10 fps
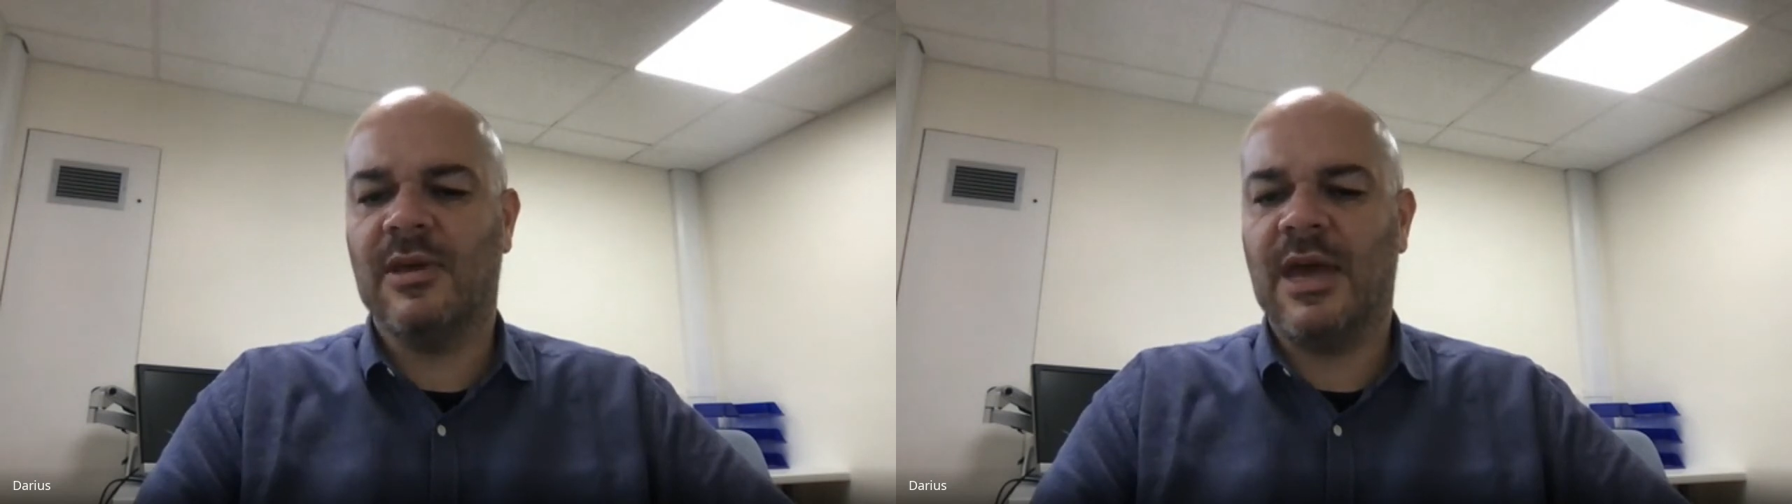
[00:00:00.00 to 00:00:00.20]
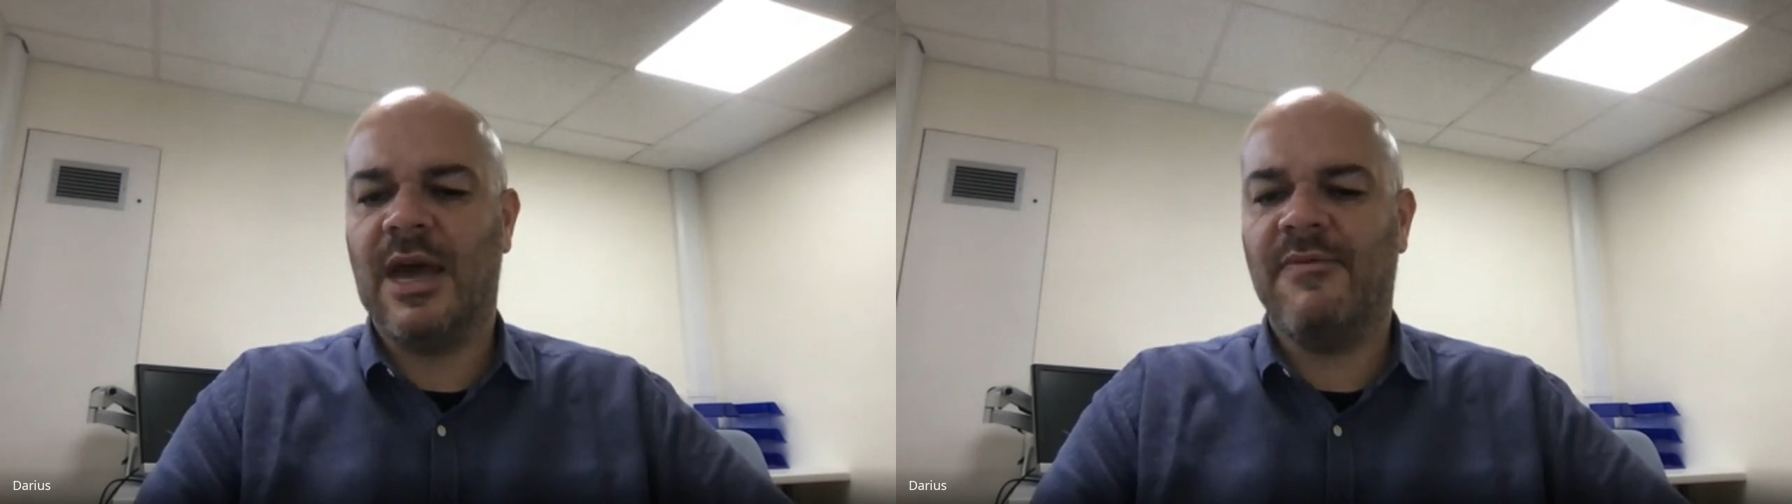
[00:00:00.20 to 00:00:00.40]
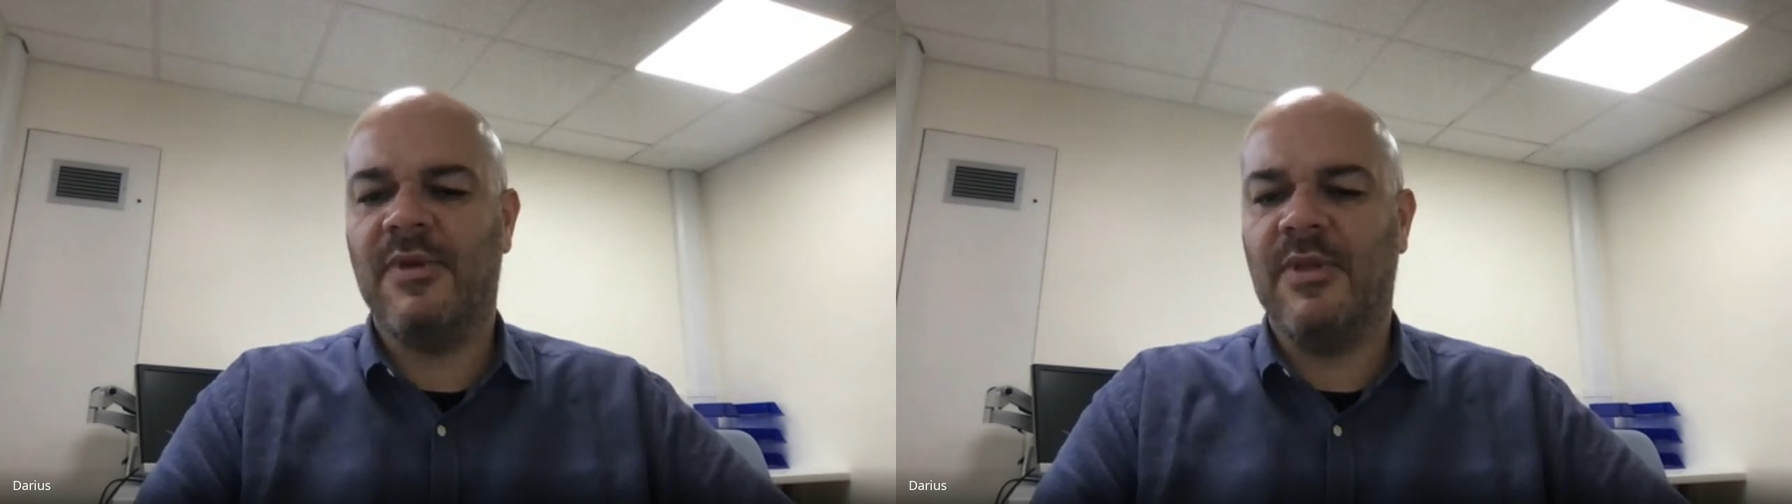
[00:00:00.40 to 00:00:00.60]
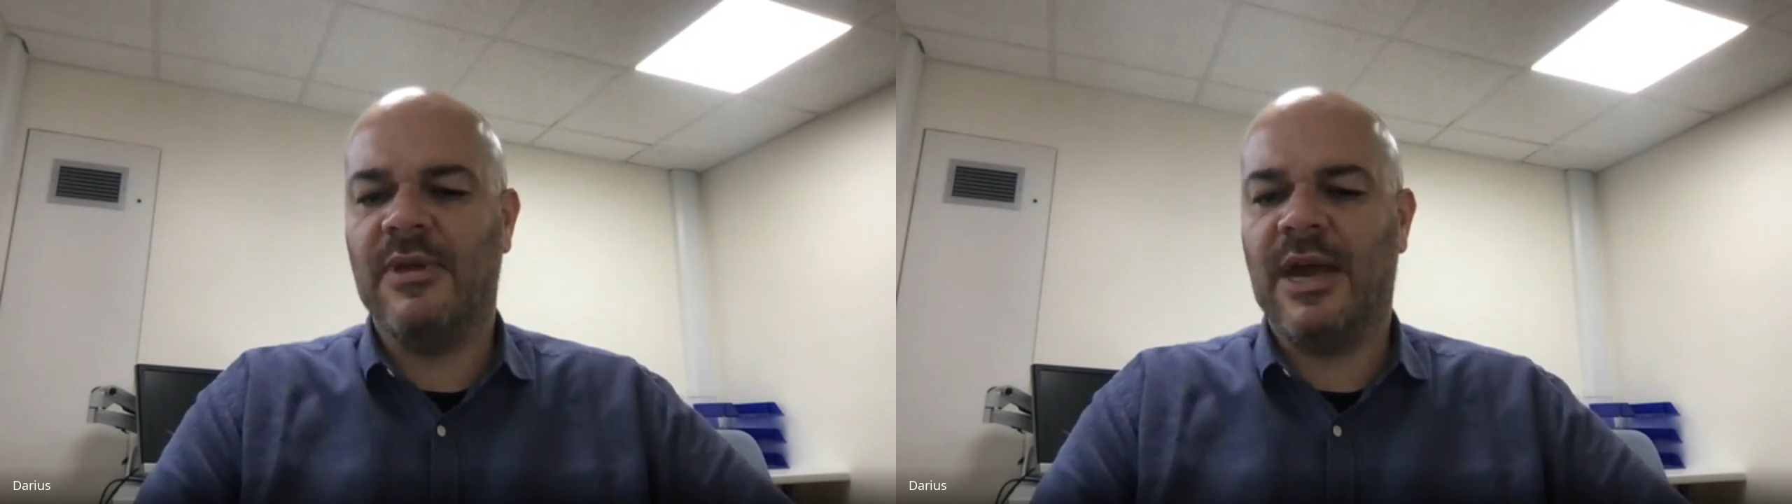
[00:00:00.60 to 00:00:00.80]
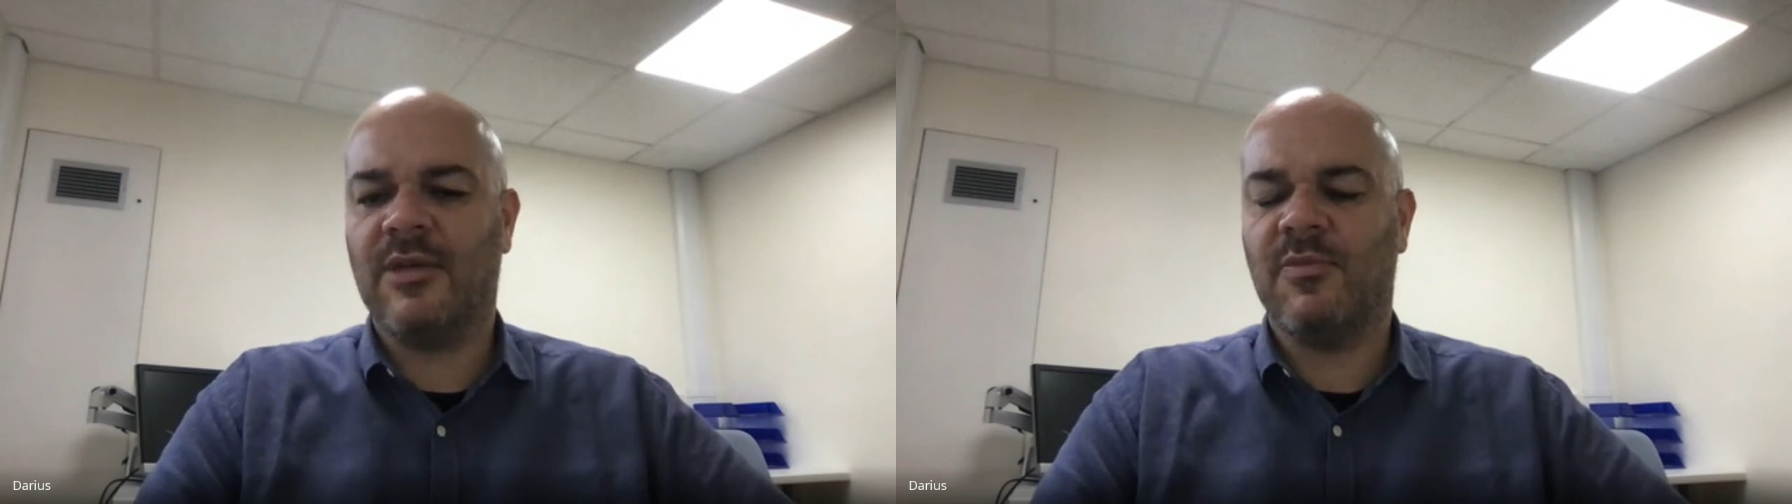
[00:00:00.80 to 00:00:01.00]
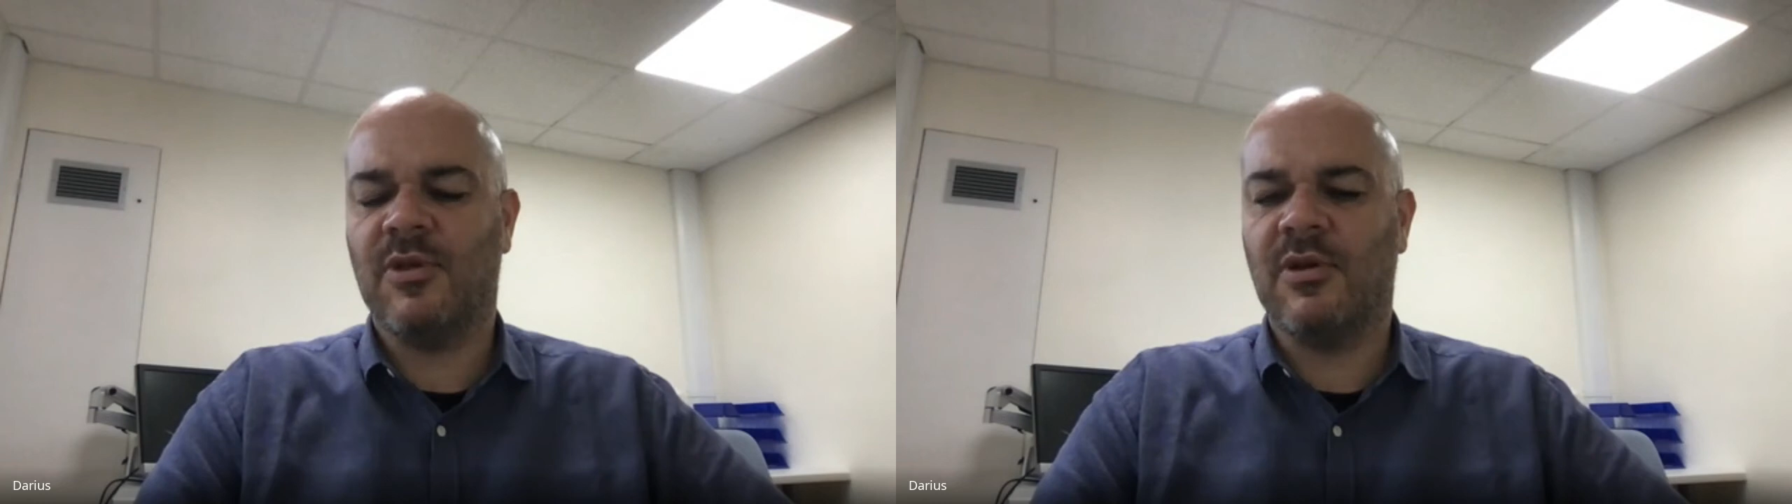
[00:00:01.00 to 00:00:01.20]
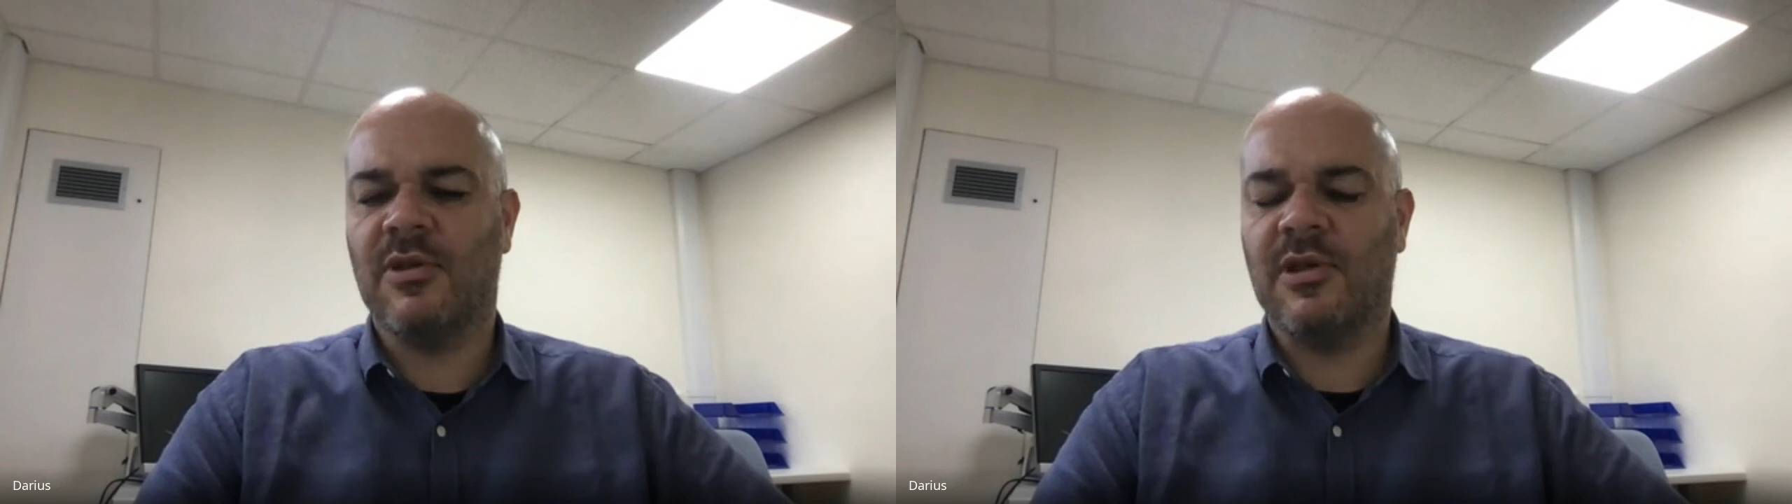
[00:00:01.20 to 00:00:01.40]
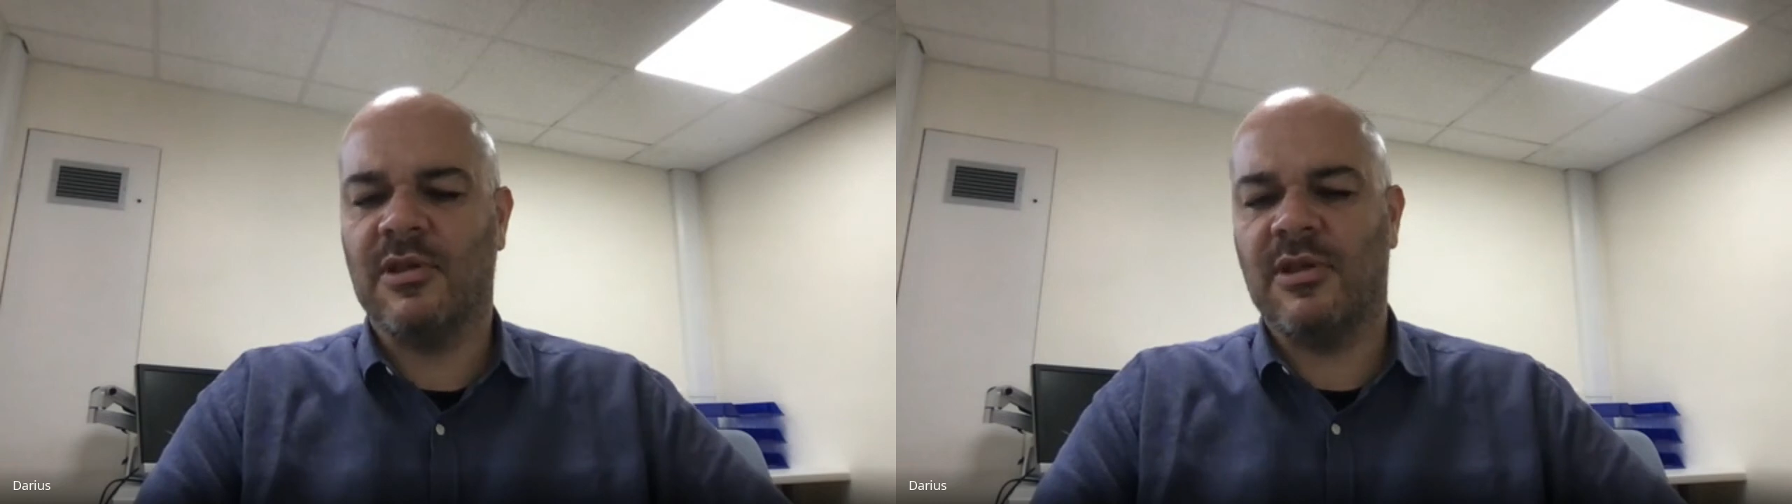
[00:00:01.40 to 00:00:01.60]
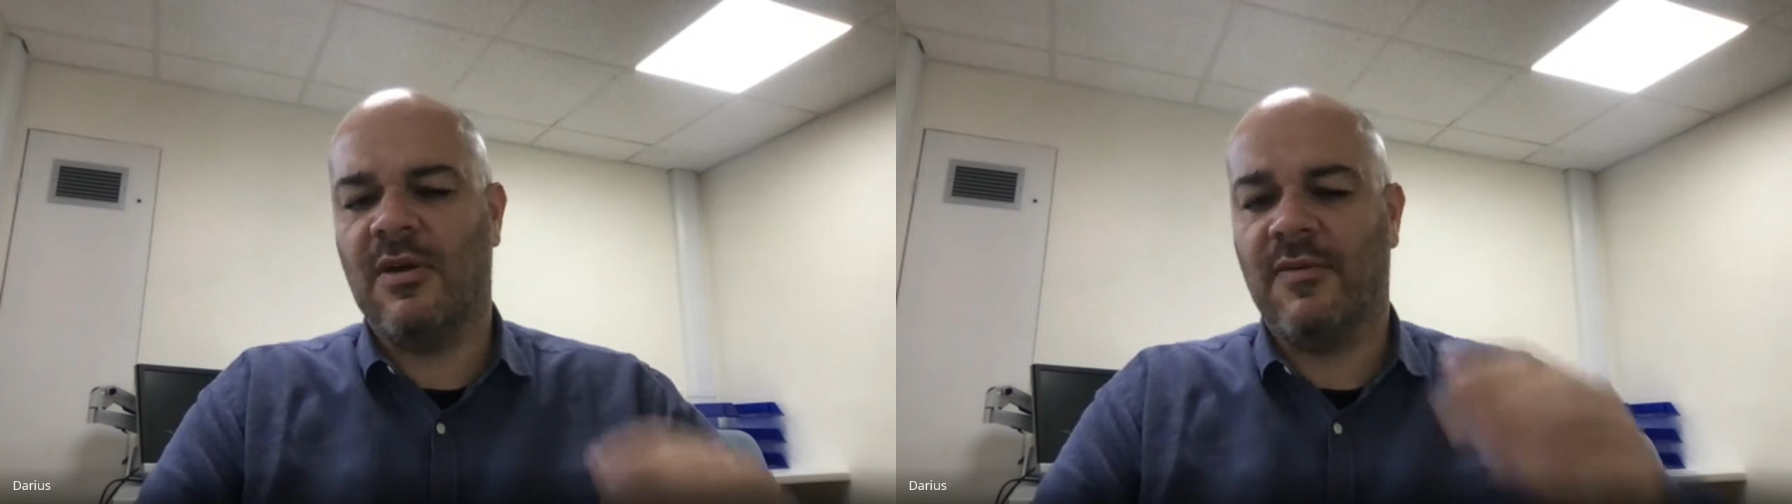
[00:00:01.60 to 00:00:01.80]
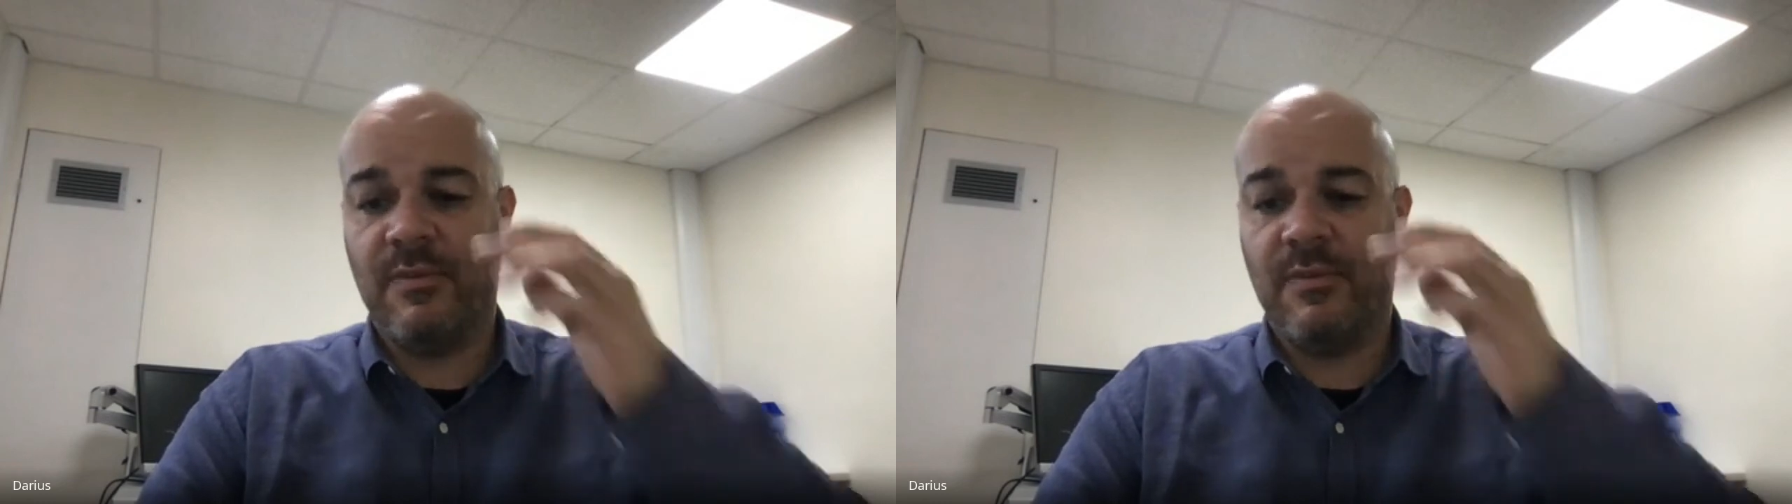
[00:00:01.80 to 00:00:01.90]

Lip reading: they have than the Aspergillus itself,